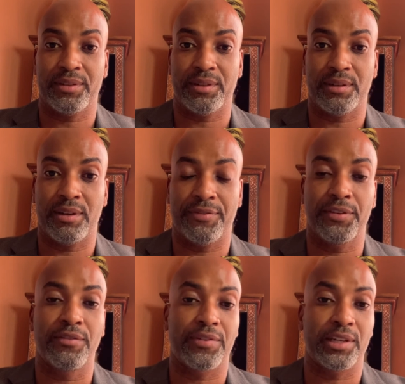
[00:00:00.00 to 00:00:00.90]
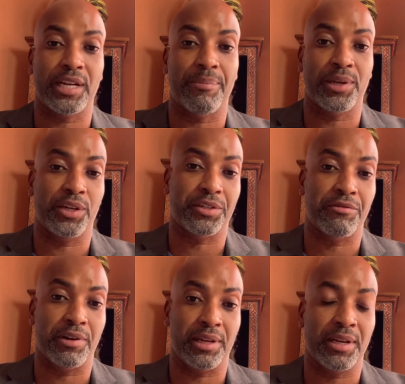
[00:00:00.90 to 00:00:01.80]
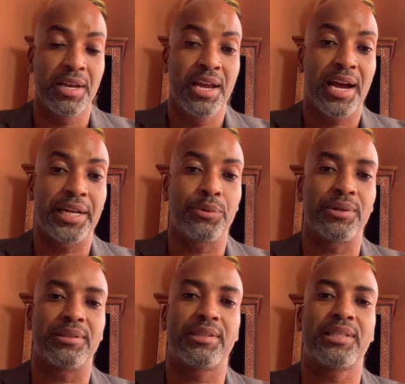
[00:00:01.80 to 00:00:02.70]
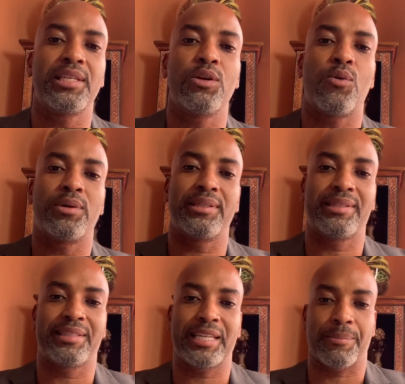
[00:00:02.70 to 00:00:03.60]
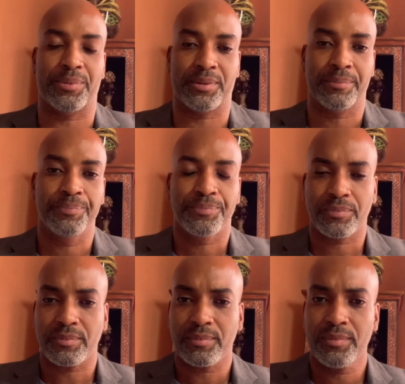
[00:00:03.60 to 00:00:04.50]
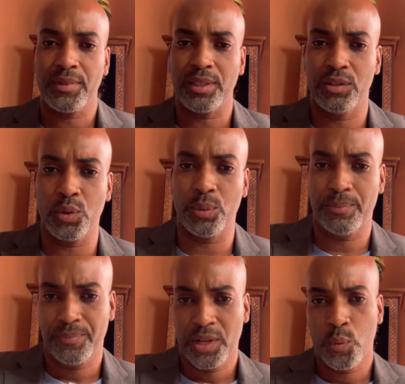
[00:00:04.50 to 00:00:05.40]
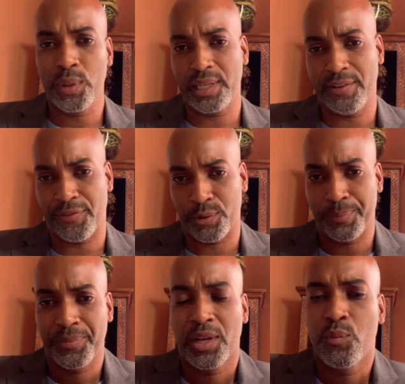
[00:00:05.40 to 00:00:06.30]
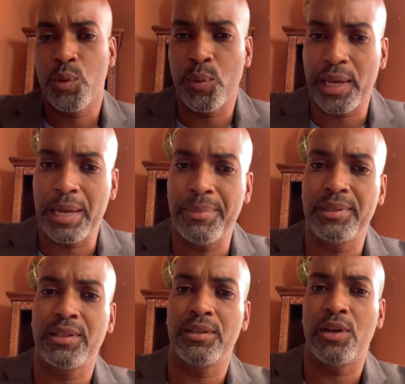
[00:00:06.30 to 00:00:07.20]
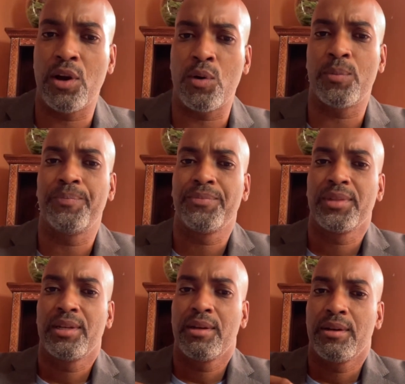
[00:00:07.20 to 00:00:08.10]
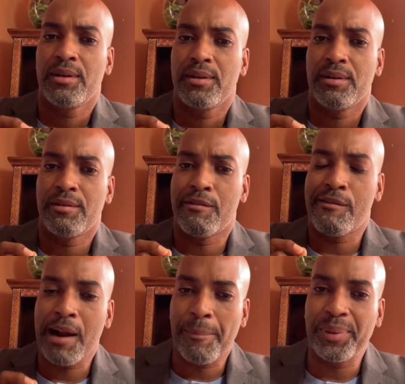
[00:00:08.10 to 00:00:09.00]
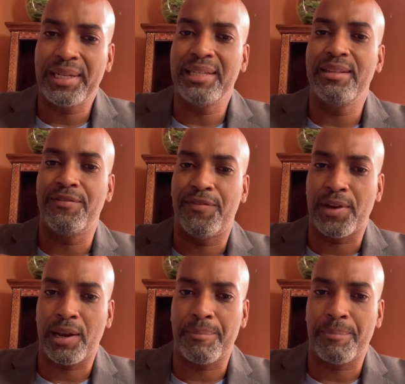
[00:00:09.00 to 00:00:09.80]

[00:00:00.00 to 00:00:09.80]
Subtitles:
a full-fledged application running, and you can see all the steps. So with eFlow, we were able to now rapidly develop